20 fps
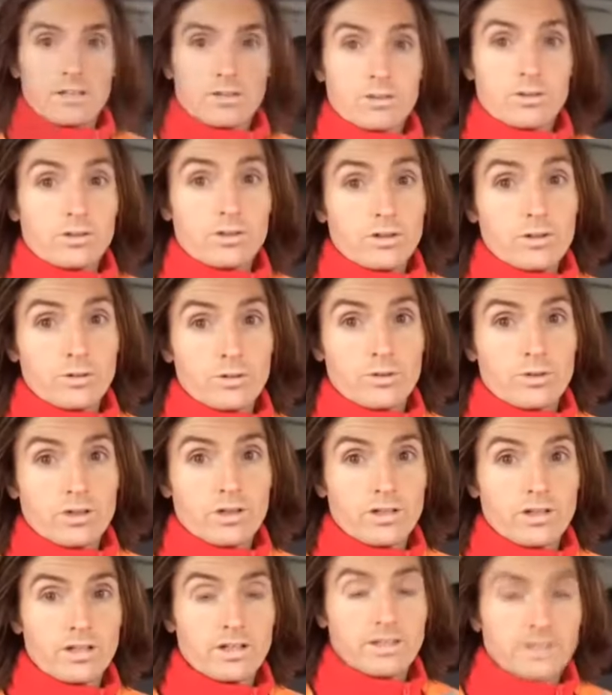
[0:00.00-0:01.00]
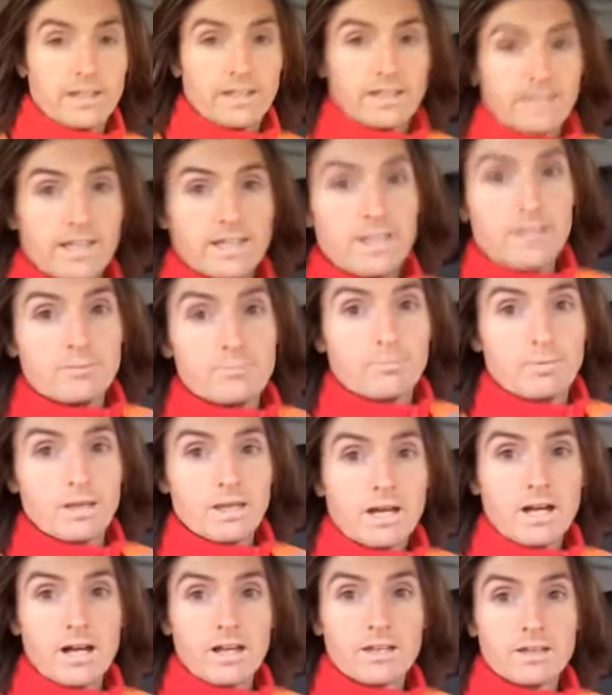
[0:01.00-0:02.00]
Good news. The
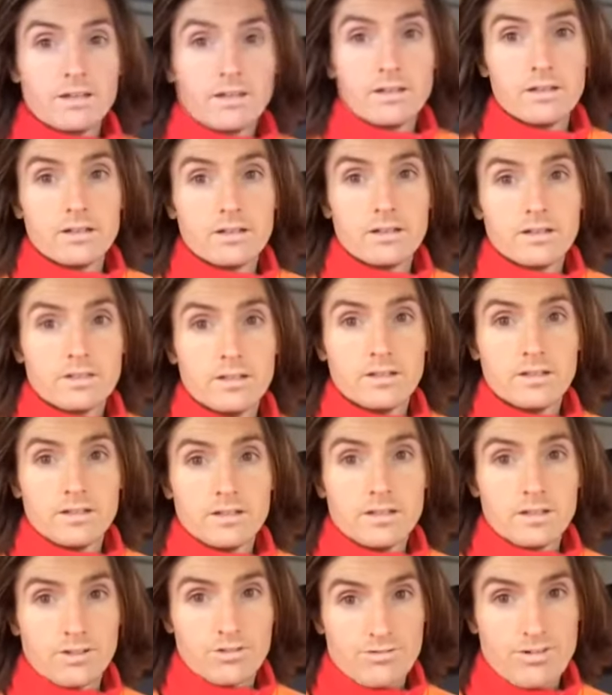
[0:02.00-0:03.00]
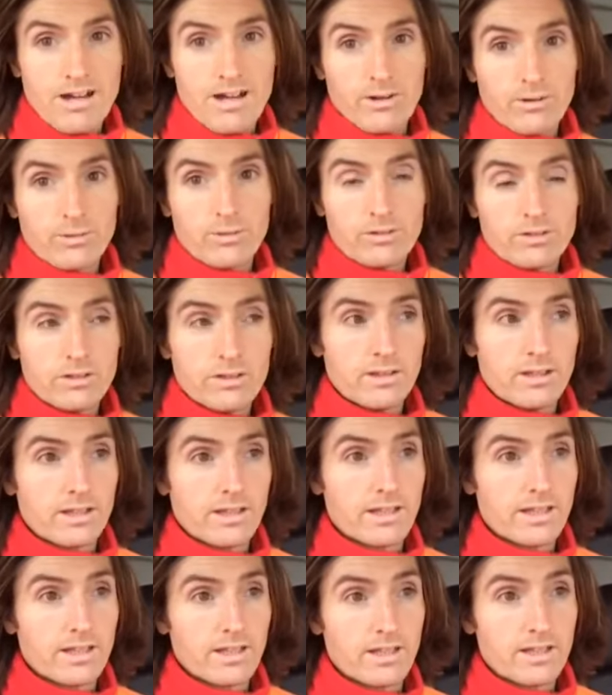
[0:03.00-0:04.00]
banana drought
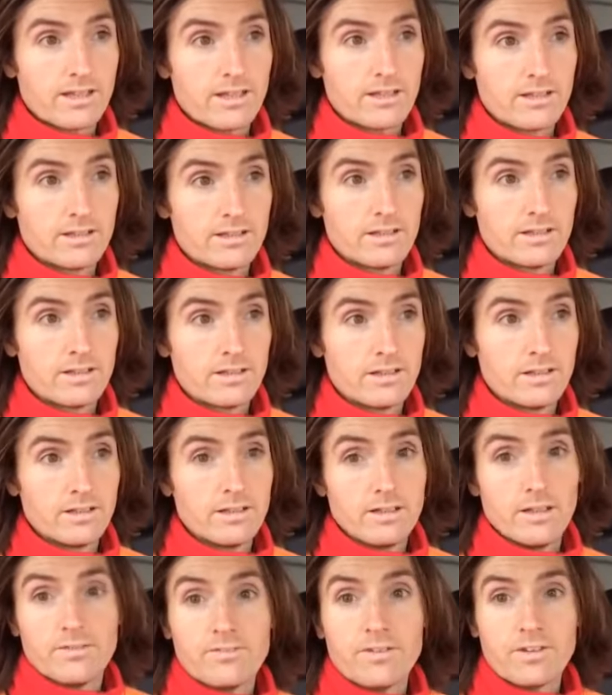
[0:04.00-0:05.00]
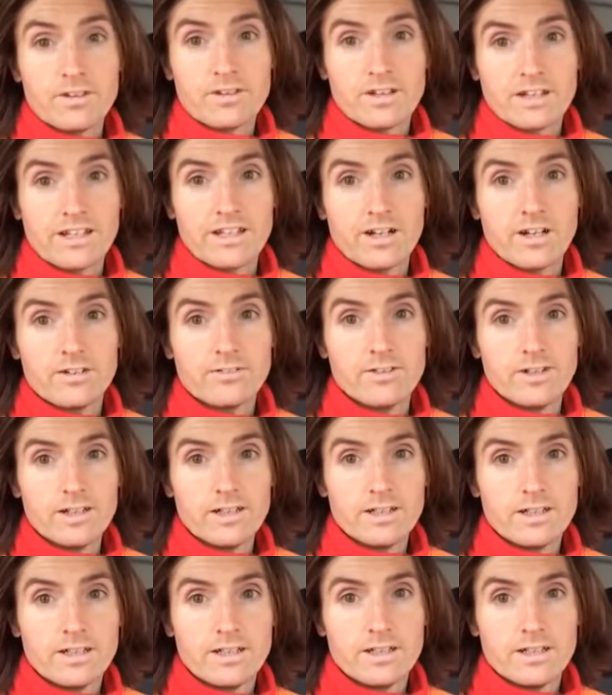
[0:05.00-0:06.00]
is officially over.
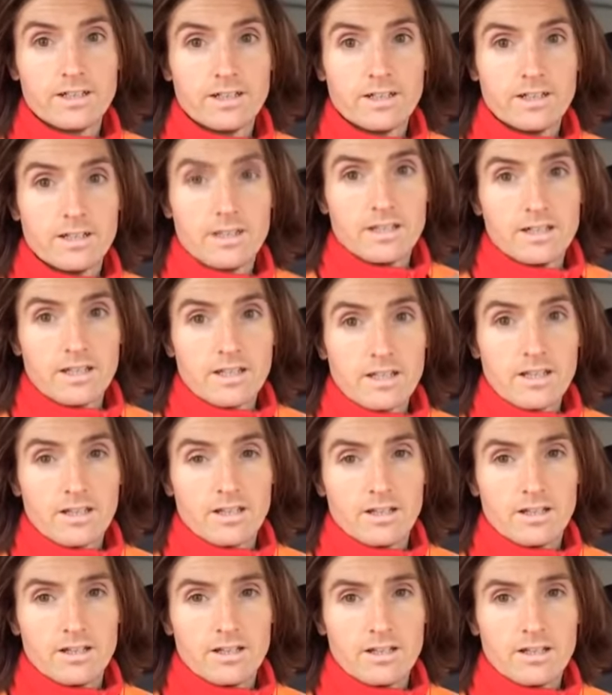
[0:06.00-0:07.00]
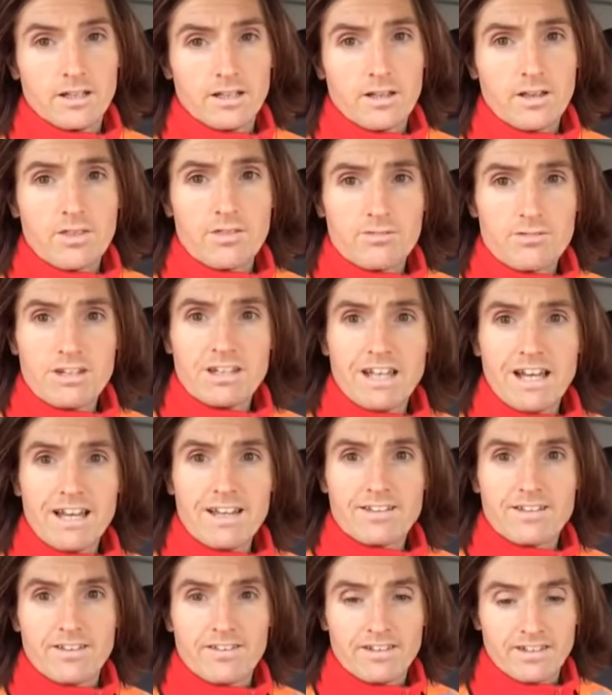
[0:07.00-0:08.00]
3
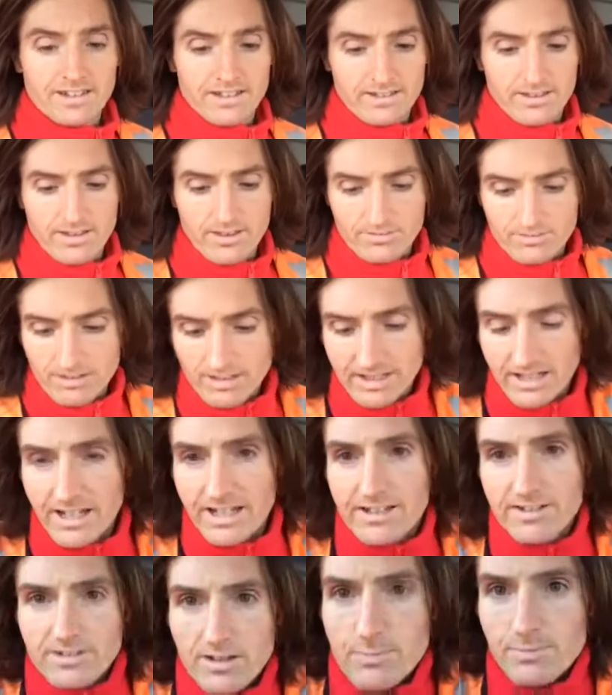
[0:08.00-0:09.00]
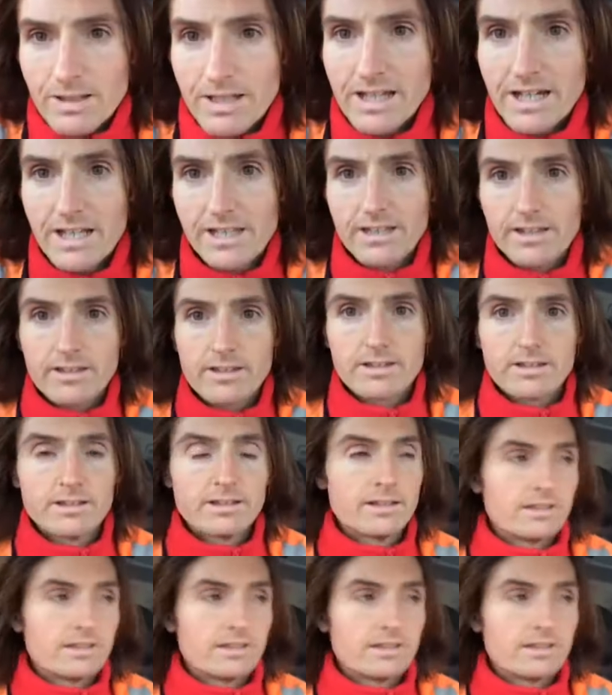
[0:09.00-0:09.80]
days, I think. 3 days, no bananas.